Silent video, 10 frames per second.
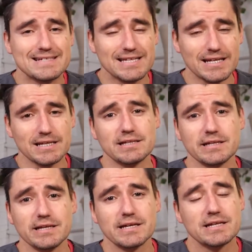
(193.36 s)

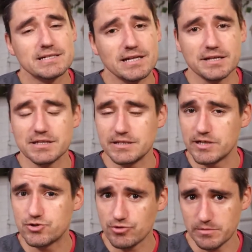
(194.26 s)
technically doesn't
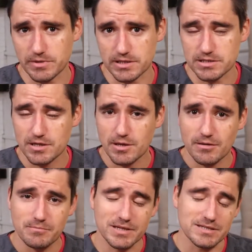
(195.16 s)
need treatment.
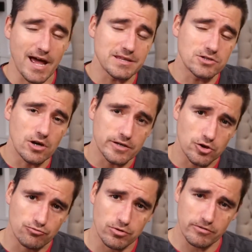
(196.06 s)
Because as the doggy
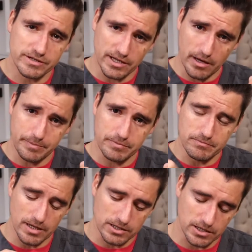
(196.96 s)
grows up
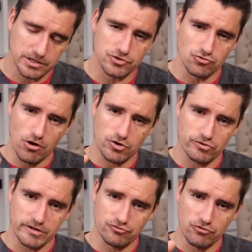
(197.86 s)
and gets
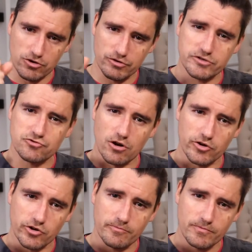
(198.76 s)
stronger and stronger and
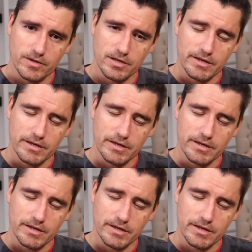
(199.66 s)
stronger,